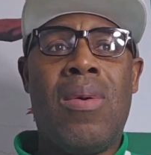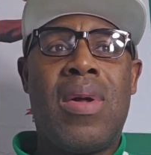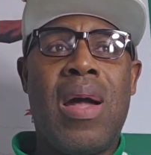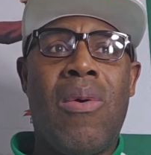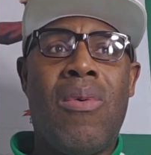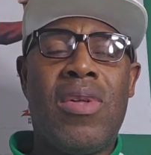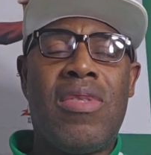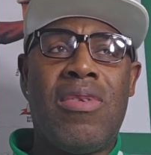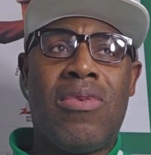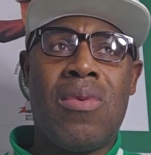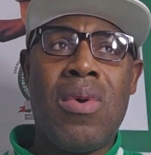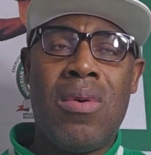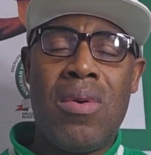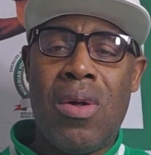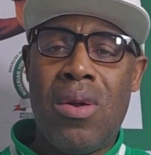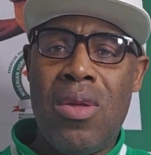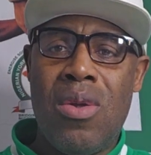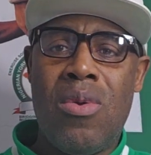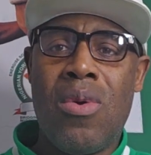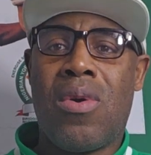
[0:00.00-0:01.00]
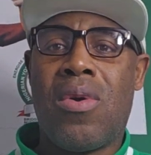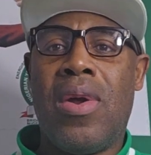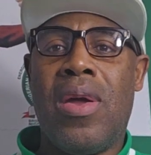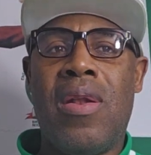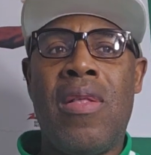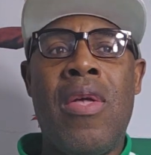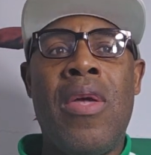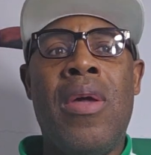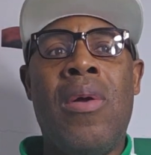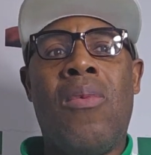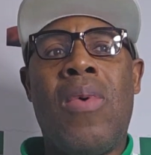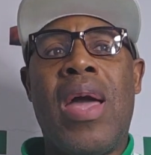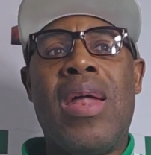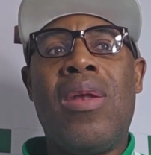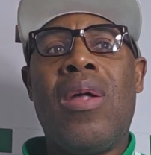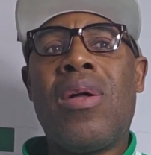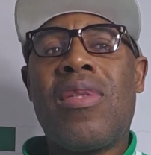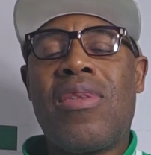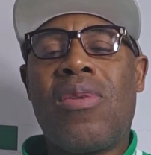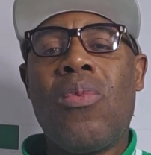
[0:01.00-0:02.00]
Look at what is going on in Ukraine.
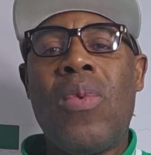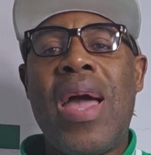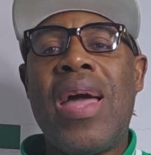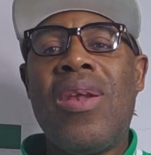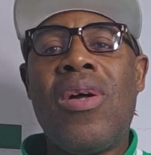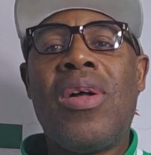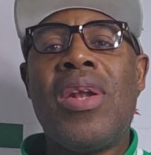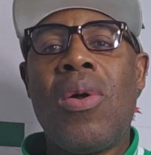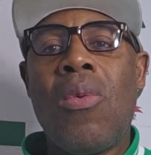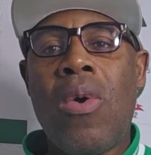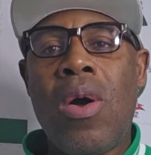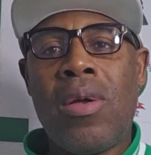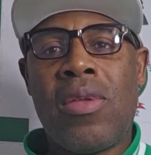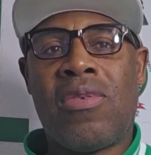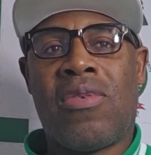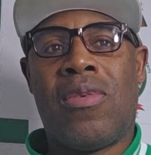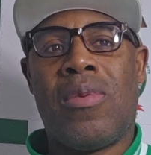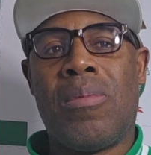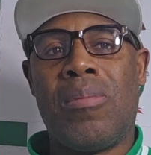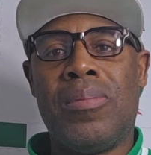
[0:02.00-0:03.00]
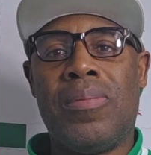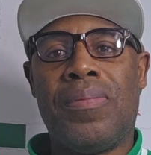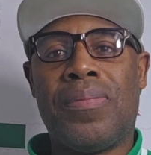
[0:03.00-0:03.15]
We're not the worst.